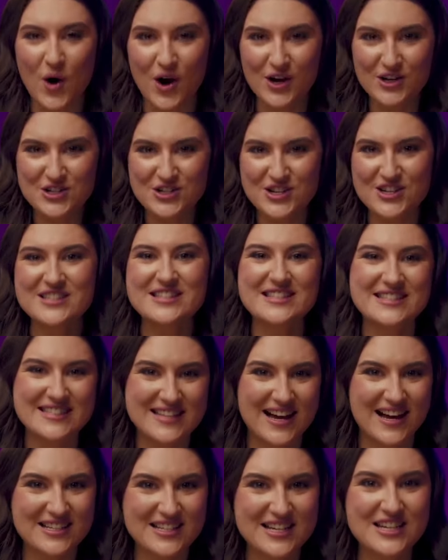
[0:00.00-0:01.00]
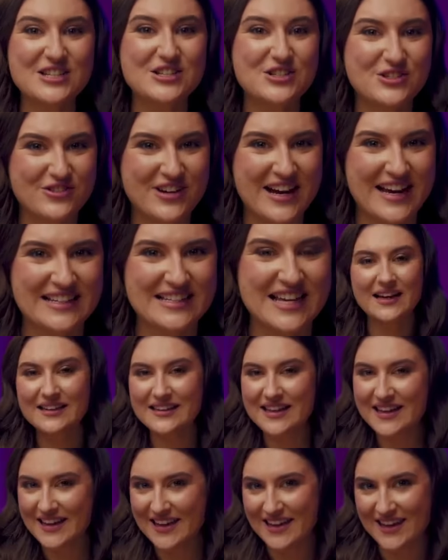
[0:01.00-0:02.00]
Watch, study, trade.
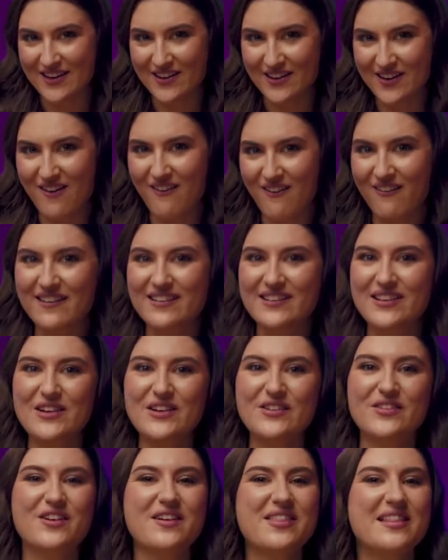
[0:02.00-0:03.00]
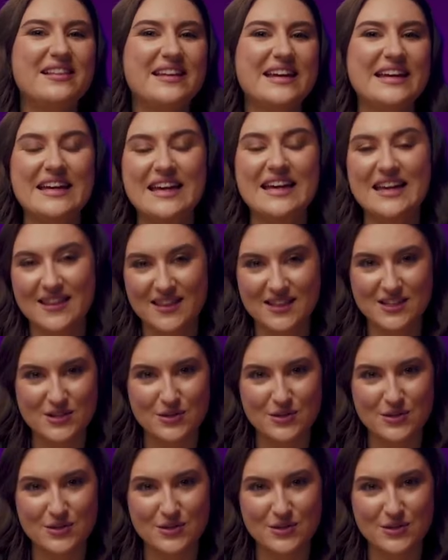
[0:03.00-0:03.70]
Click here or look for the link in the